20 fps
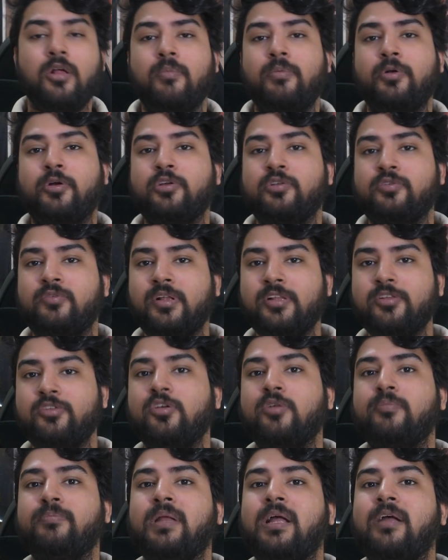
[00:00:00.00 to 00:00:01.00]
Because once
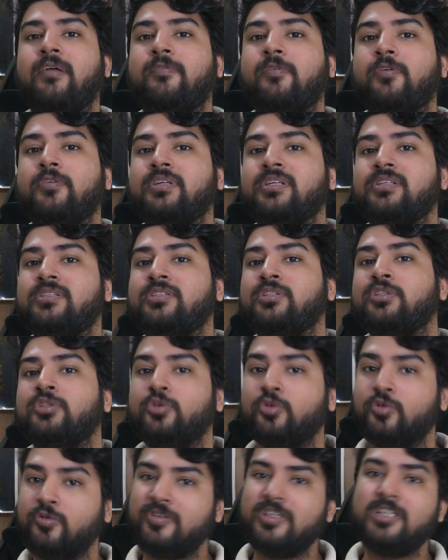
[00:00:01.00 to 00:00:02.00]
you apply for this,
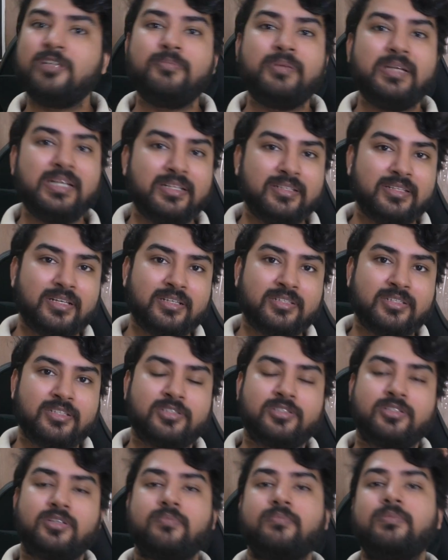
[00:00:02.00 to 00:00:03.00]
you will be in their
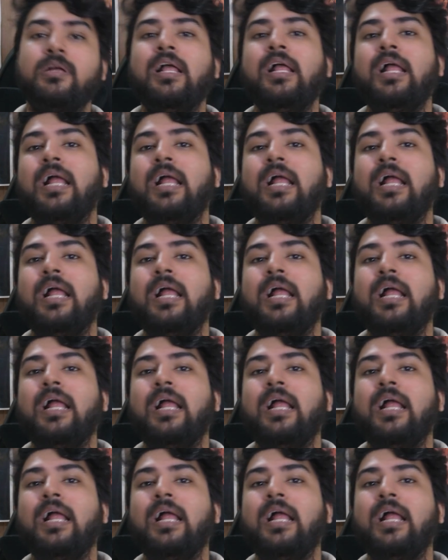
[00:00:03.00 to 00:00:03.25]
system